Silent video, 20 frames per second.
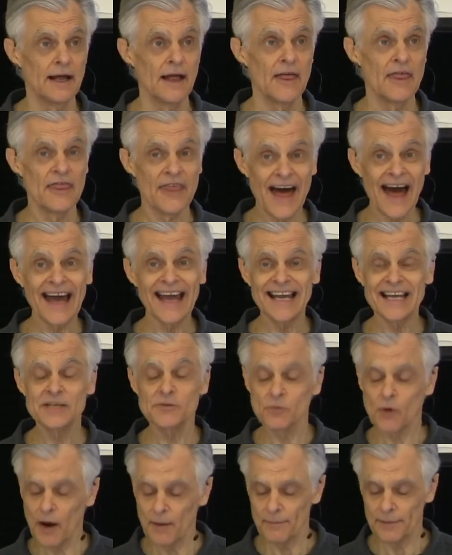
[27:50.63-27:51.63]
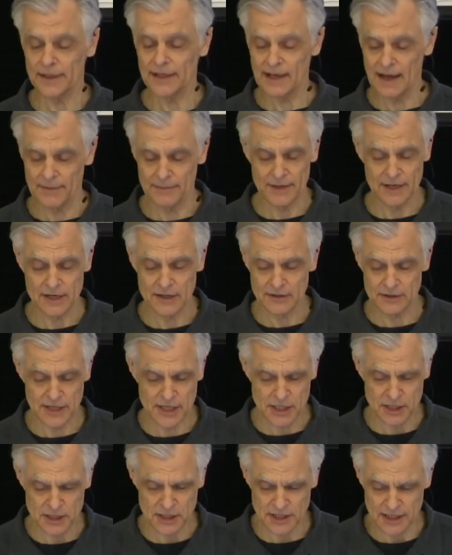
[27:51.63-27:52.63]
that is what becoming a
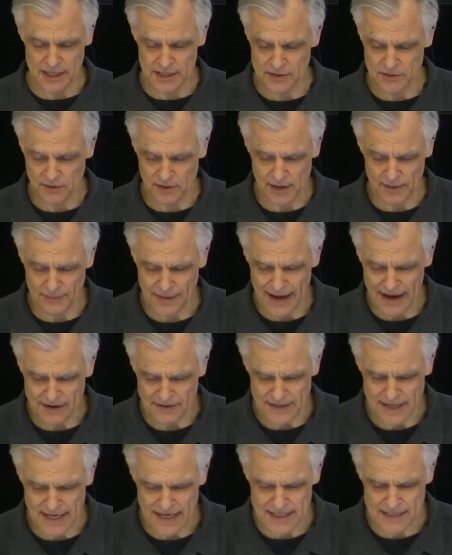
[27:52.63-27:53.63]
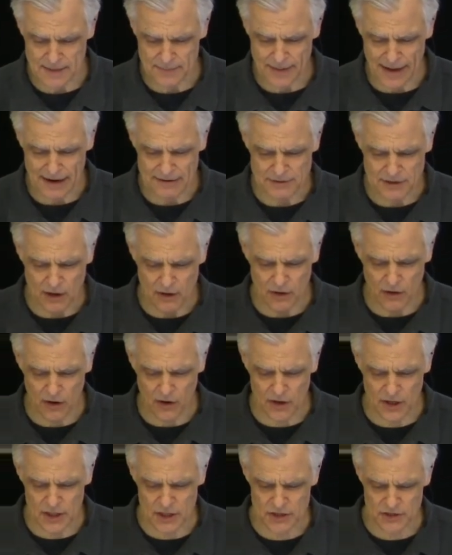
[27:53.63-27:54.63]
Christian is all about. It's about no
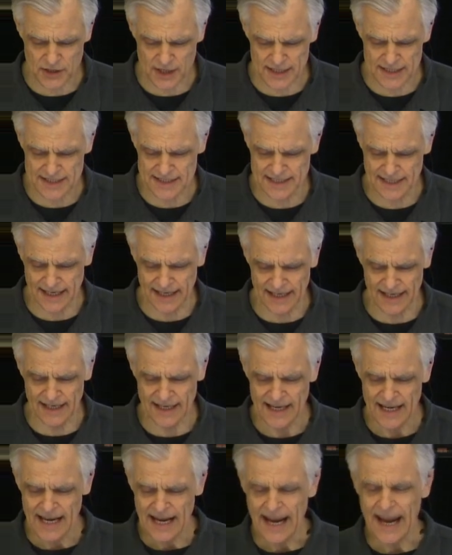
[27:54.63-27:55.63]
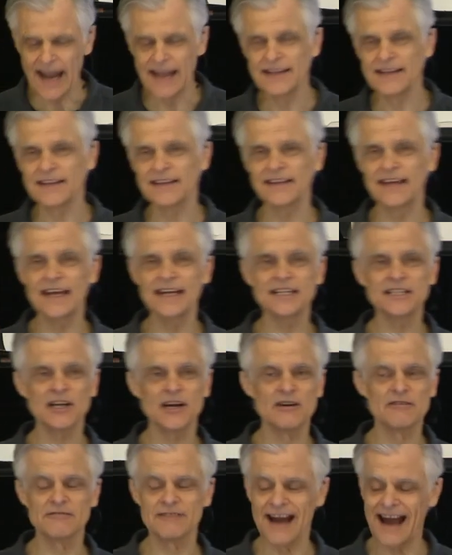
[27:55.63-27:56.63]
longer trusting in the things
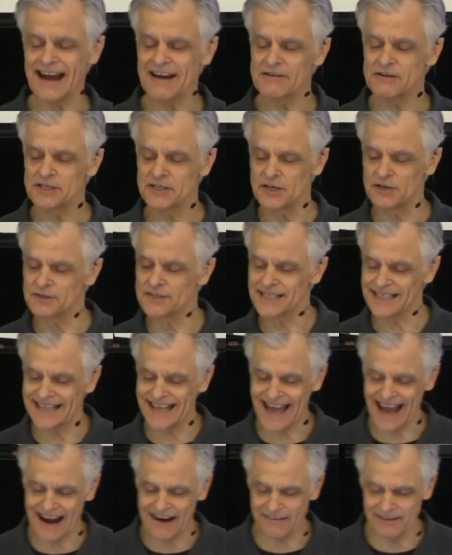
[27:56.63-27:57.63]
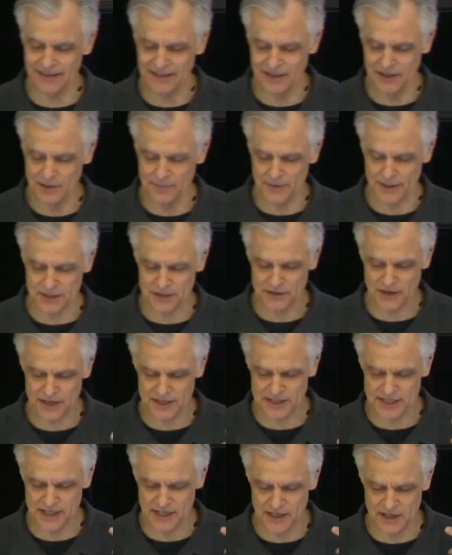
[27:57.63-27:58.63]
around you to carry you, but
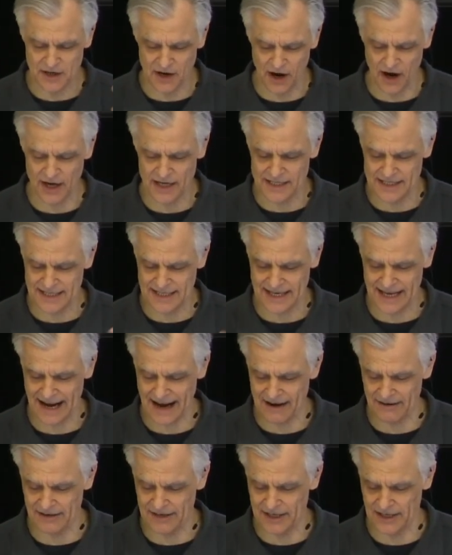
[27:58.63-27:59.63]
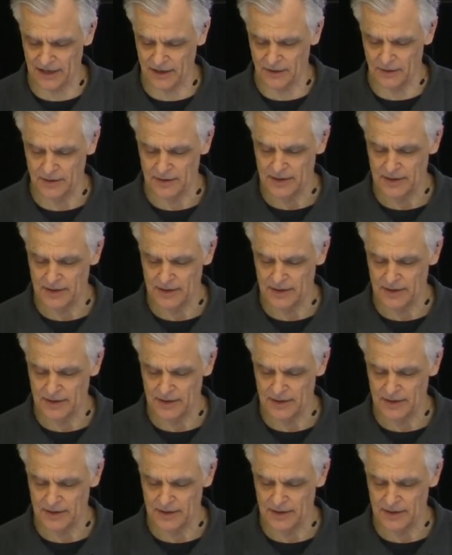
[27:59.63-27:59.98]
trusting God to carry you.